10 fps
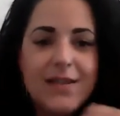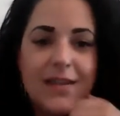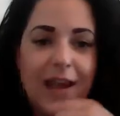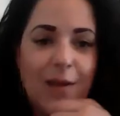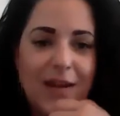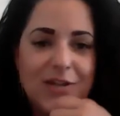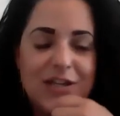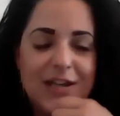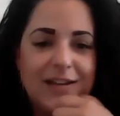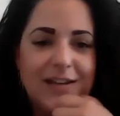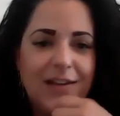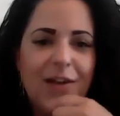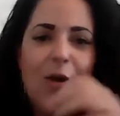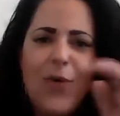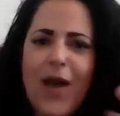Like I mentioned,
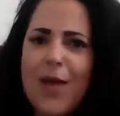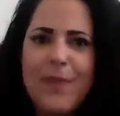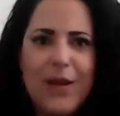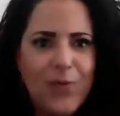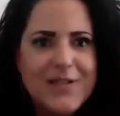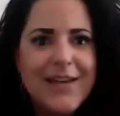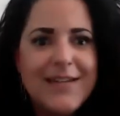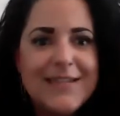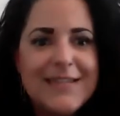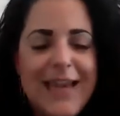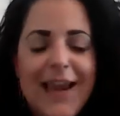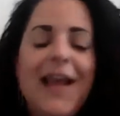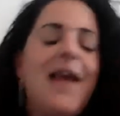oh, I'm being redundant, see?